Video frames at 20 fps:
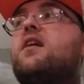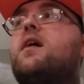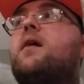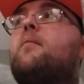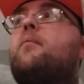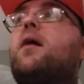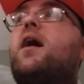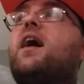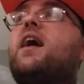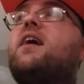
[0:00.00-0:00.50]

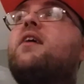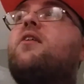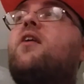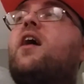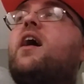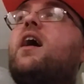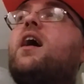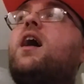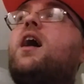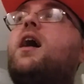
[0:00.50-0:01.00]
But
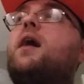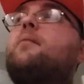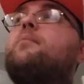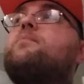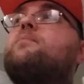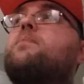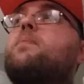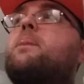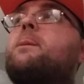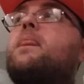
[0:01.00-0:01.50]
anyway,
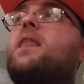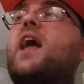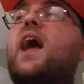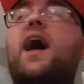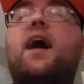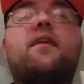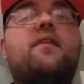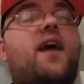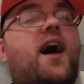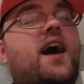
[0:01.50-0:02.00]
um,
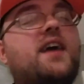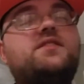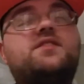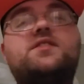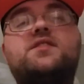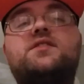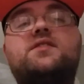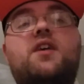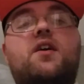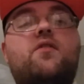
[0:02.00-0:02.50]
yeah, I
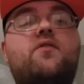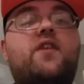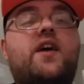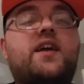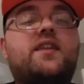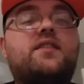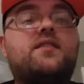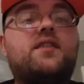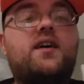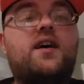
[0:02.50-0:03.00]
just don't
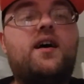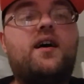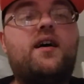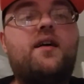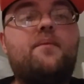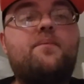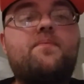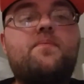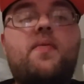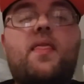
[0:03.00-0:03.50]
like
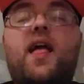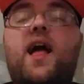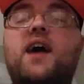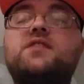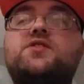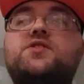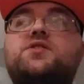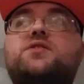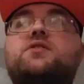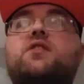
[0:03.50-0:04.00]
the, I
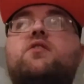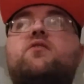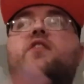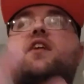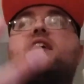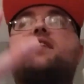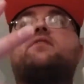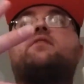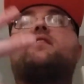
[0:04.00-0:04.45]
just don't like